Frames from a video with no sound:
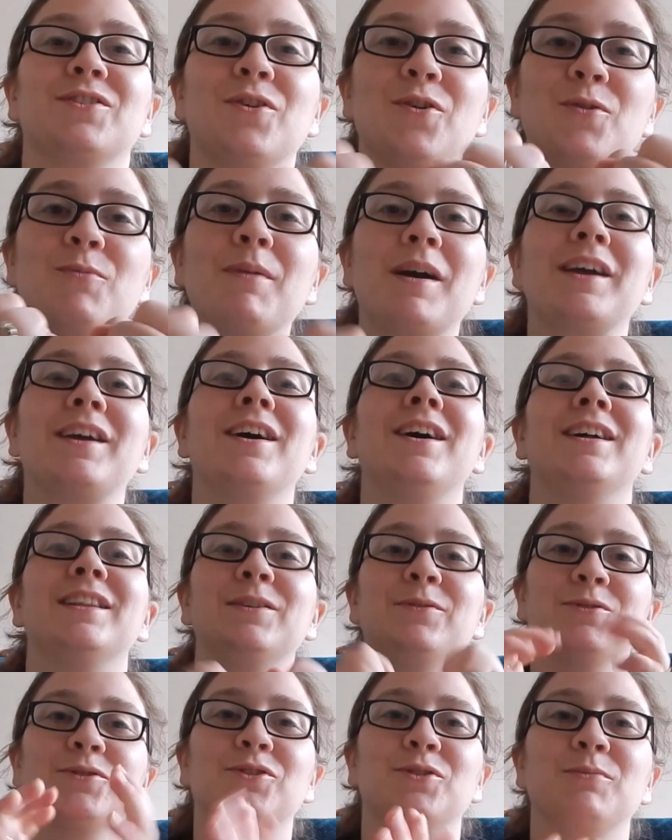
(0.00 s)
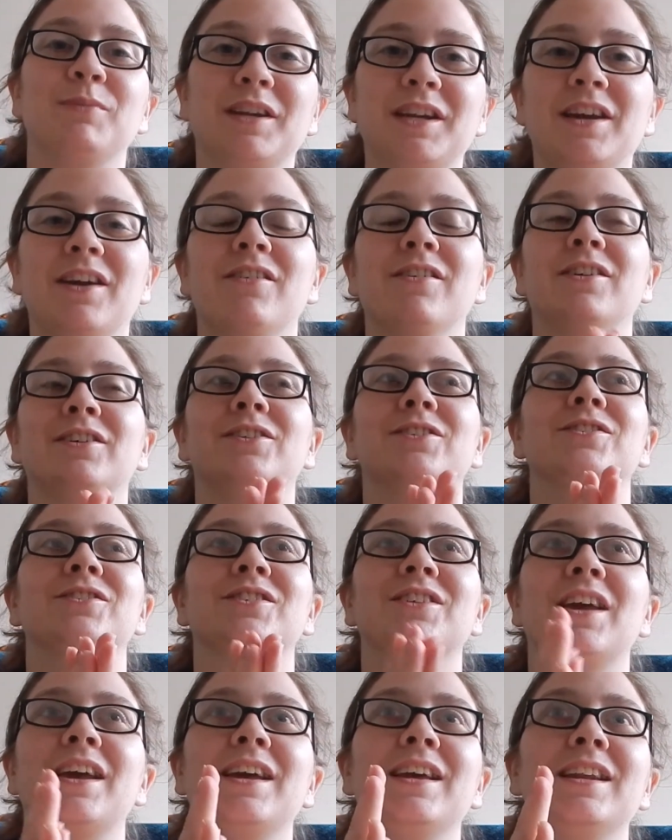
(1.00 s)
Oh my god, there were so many
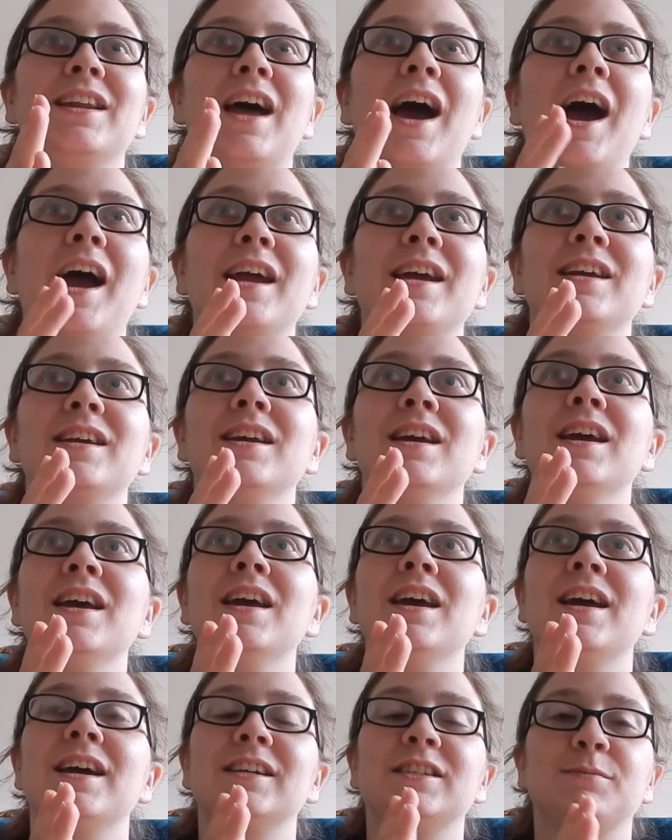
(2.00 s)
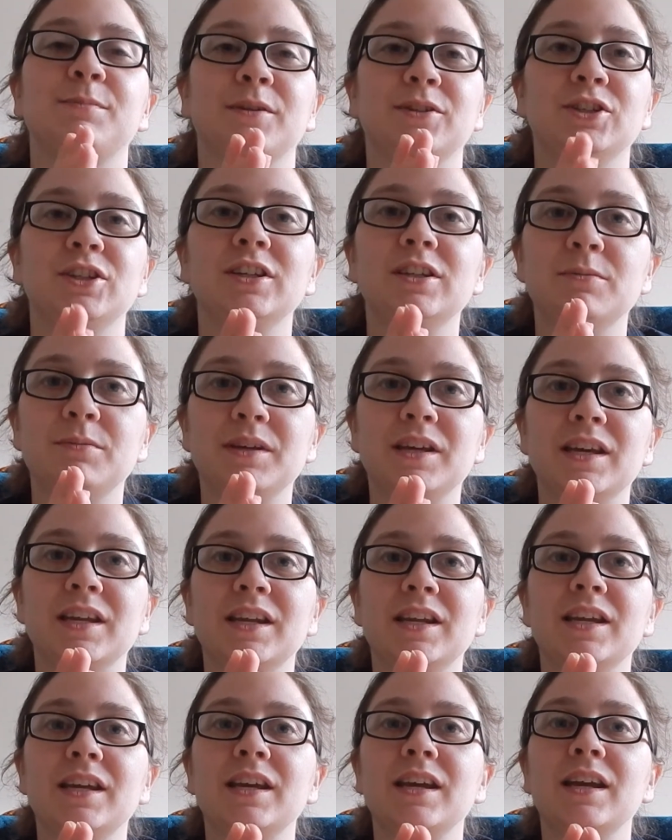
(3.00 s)
characters, and I, especially in the
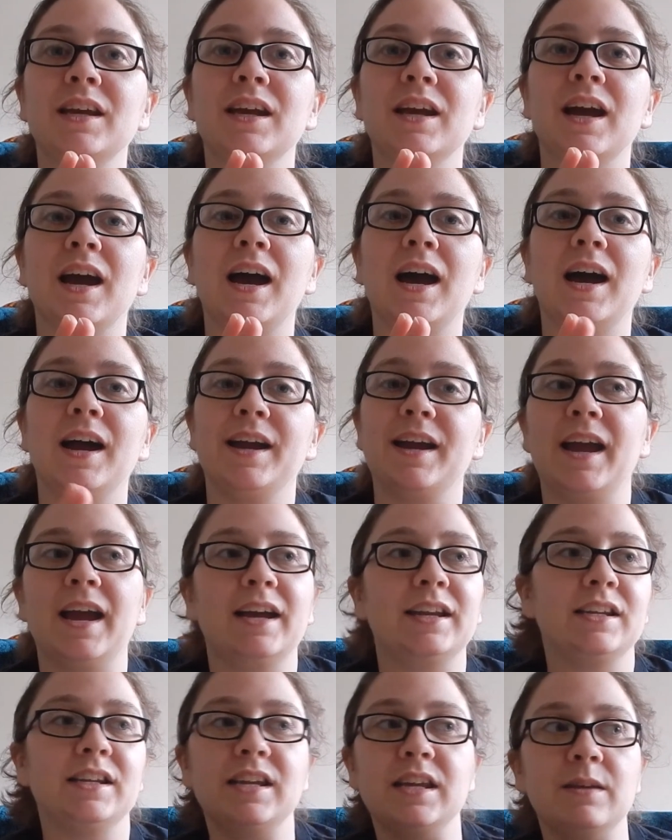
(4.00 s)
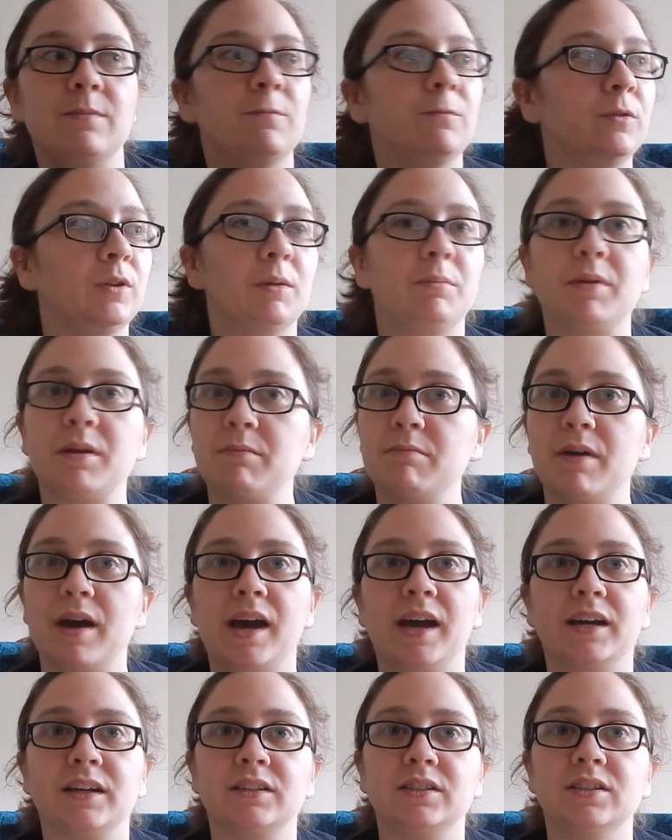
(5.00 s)
beginning, I had to keep flipping
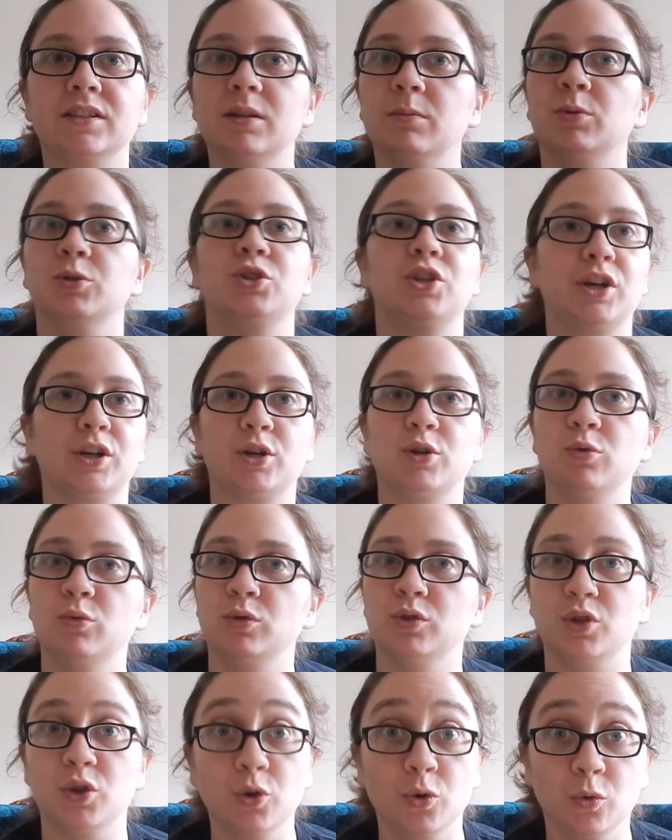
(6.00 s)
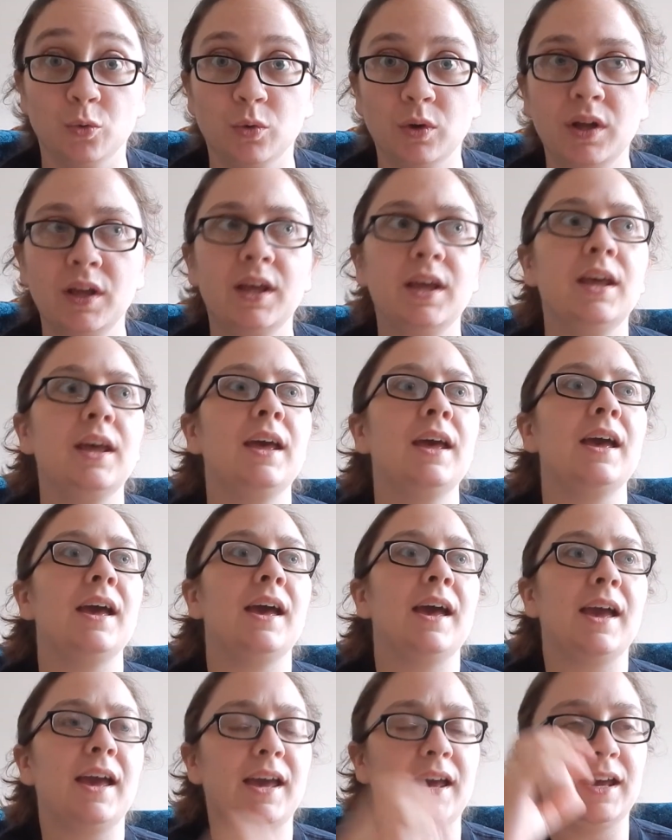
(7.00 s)
back to double check who was who
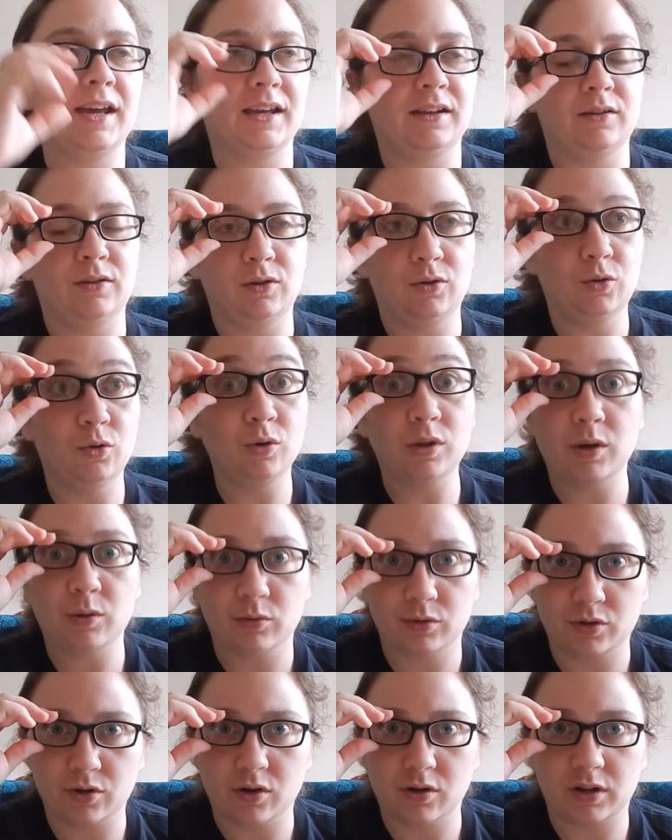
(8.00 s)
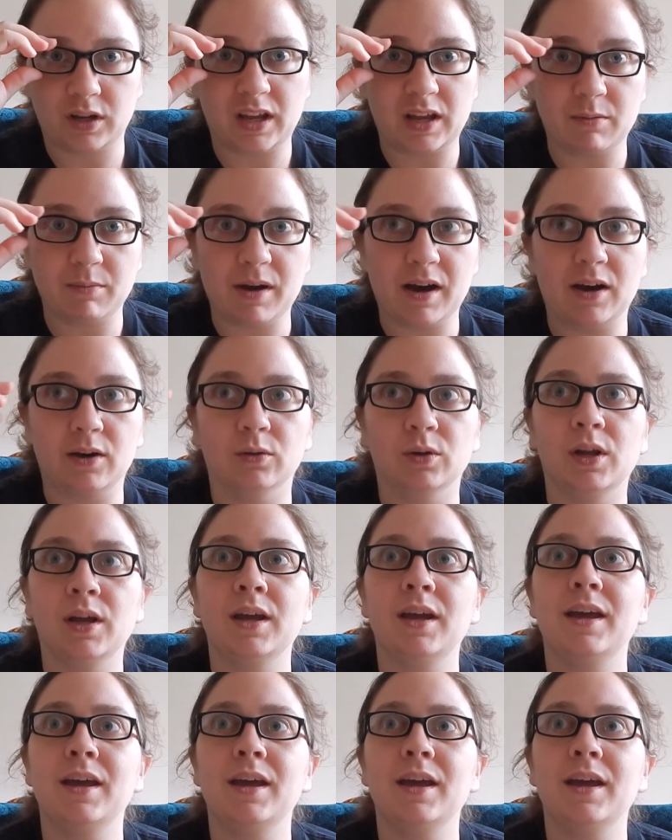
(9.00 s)
and who they were talking about.